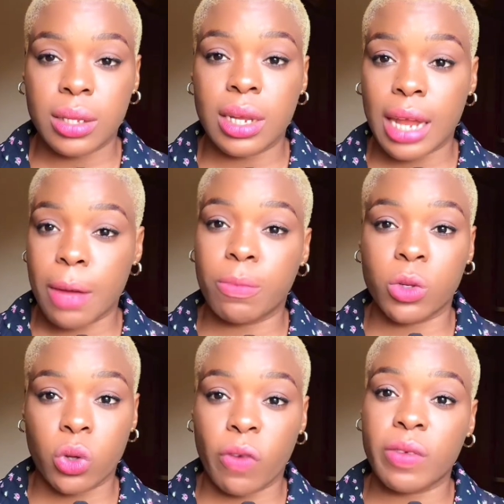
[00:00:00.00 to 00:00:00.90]
The night
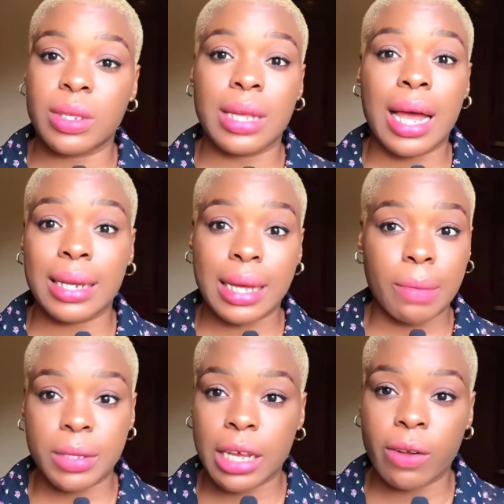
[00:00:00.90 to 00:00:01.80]
post office at the
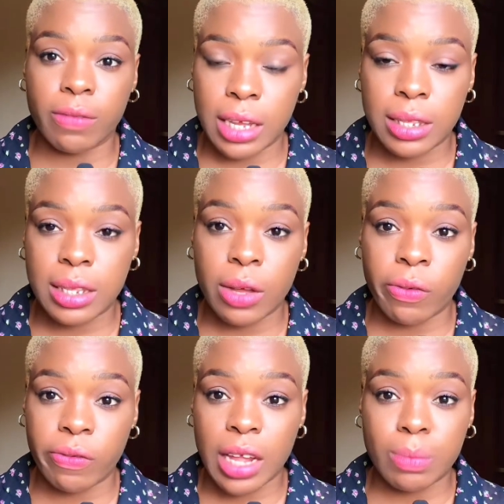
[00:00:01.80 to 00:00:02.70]
capital of
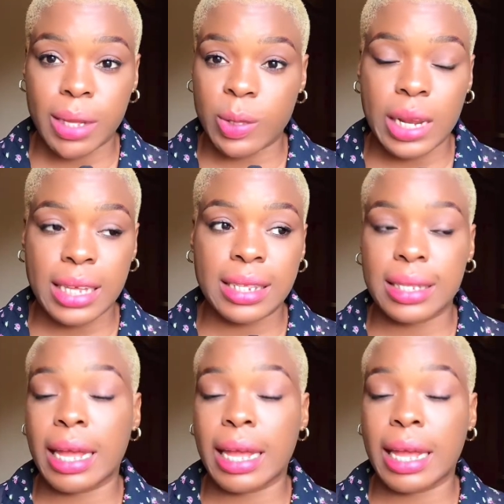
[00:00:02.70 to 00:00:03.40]
that particular state.